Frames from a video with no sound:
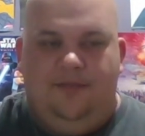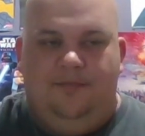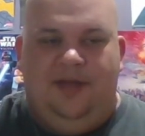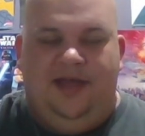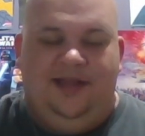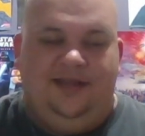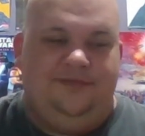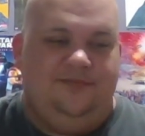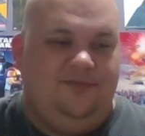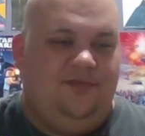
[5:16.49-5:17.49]
but
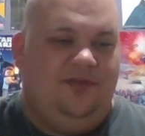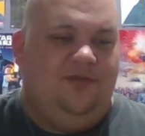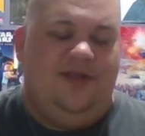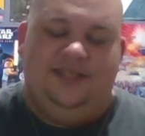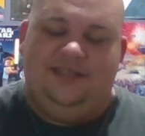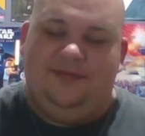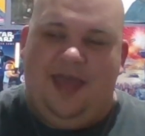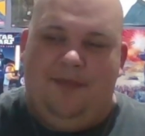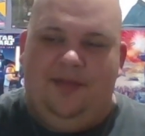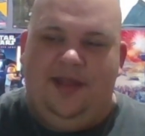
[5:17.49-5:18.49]
what ends up
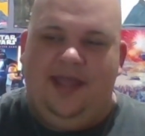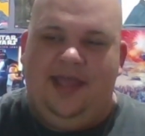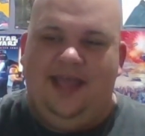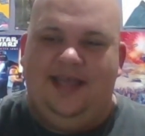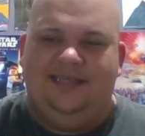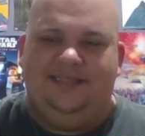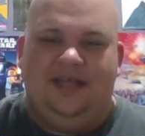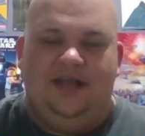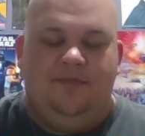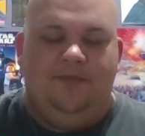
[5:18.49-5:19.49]
happening is
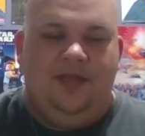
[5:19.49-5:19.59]
a